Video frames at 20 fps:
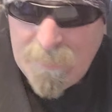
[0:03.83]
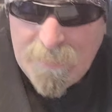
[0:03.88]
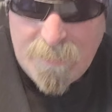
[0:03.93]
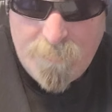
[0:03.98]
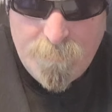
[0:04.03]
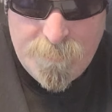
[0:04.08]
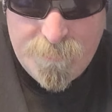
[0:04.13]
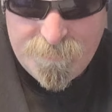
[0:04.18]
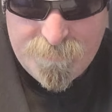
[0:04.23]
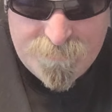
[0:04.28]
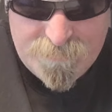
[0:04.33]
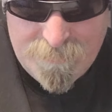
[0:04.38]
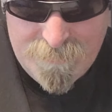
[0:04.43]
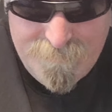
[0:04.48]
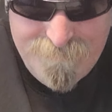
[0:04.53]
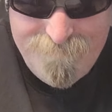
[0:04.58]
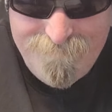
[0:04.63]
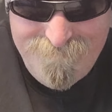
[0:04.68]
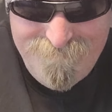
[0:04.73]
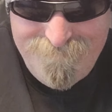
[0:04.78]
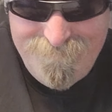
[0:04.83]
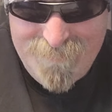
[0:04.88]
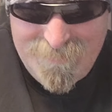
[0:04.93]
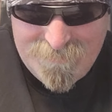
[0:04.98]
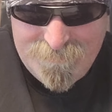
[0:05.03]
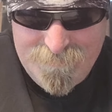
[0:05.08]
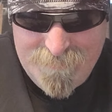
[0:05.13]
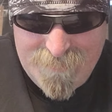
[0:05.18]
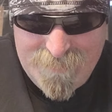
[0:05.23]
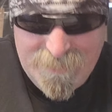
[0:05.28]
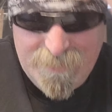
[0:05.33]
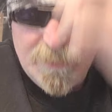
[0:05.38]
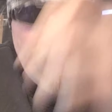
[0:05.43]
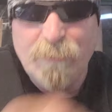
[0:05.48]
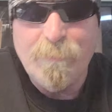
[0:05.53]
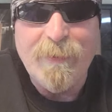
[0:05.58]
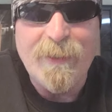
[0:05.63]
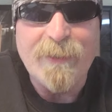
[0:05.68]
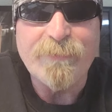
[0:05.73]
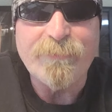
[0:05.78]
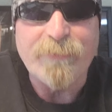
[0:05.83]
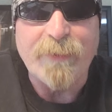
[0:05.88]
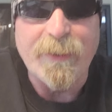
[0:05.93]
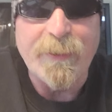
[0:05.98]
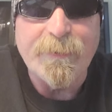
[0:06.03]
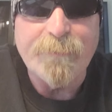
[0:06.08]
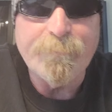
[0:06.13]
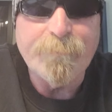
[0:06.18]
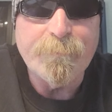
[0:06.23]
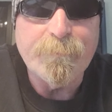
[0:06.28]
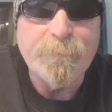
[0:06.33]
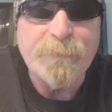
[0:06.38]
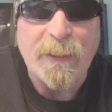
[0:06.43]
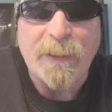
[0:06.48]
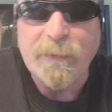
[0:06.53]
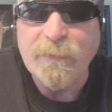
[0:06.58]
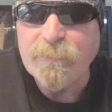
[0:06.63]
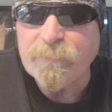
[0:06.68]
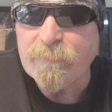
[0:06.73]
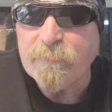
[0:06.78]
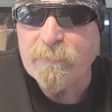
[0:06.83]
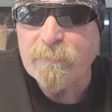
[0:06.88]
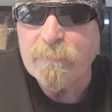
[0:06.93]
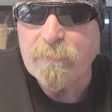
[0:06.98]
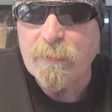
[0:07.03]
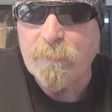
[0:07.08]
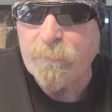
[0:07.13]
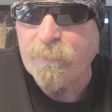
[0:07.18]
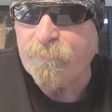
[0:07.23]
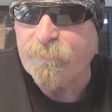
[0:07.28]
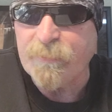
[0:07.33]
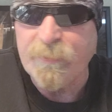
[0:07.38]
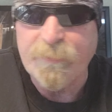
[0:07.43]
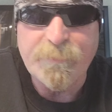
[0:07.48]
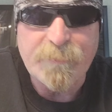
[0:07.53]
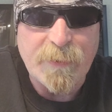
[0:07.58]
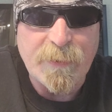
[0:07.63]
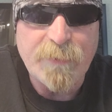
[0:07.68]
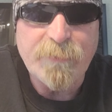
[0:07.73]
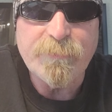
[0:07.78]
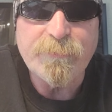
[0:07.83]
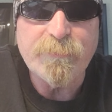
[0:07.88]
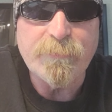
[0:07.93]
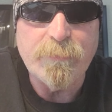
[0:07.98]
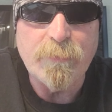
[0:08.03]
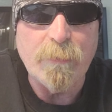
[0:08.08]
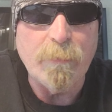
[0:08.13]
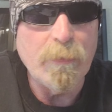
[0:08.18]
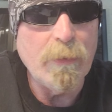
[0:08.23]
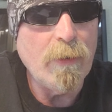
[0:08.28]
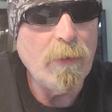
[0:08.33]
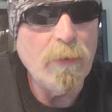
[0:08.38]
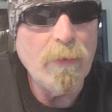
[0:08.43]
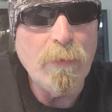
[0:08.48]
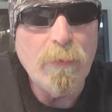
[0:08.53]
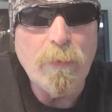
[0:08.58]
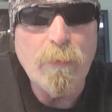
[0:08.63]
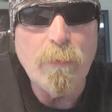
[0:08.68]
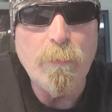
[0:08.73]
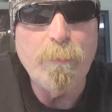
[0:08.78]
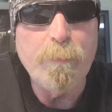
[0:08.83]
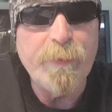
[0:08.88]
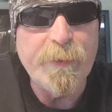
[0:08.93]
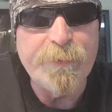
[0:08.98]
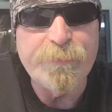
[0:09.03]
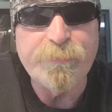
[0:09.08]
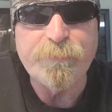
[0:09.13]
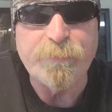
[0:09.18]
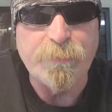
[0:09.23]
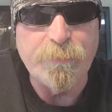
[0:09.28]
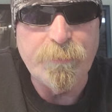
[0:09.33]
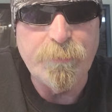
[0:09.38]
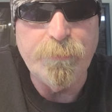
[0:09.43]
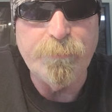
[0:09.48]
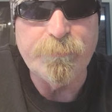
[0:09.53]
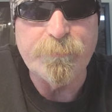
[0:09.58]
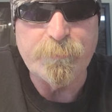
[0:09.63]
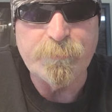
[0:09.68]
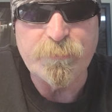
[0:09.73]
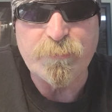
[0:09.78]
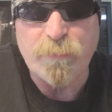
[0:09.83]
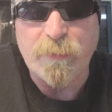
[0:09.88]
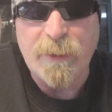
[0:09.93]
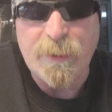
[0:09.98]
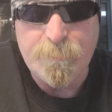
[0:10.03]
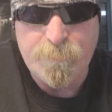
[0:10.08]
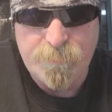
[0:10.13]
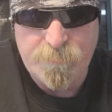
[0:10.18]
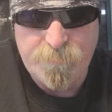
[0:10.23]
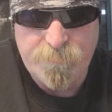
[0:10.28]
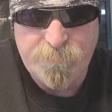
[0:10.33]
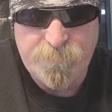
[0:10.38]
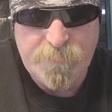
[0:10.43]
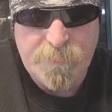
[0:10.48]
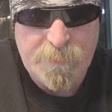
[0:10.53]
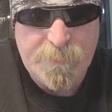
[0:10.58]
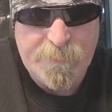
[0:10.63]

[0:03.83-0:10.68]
I want to start this video by saying thanks. I want to say thanks to a whole bunch of new subscribers.